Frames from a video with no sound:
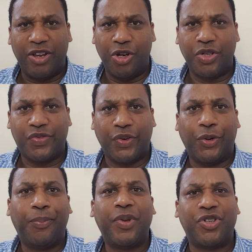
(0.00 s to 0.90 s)
that
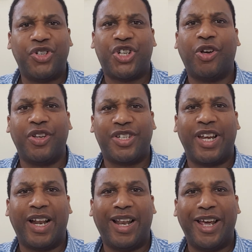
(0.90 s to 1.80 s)
useful. This is Sheldon
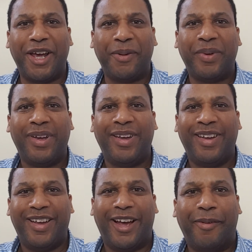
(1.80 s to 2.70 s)
St. Clair.
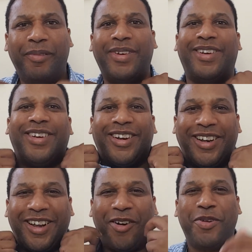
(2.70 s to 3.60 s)

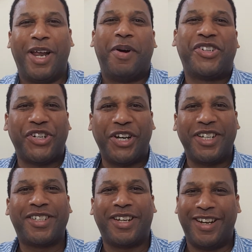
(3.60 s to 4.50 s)
Hope you like my
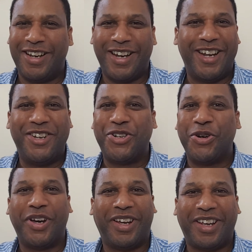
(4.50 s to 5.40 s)
shirt, and
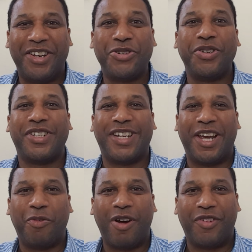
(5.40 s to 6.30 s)
enjoy
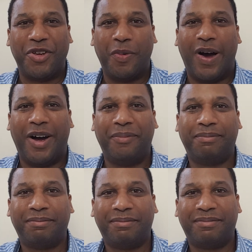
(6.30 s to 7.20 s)
today wherever you are.
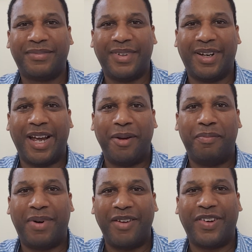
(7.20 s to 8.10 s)
Okay,
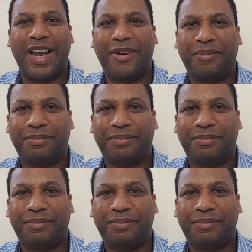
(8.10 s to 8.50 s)
bye for now.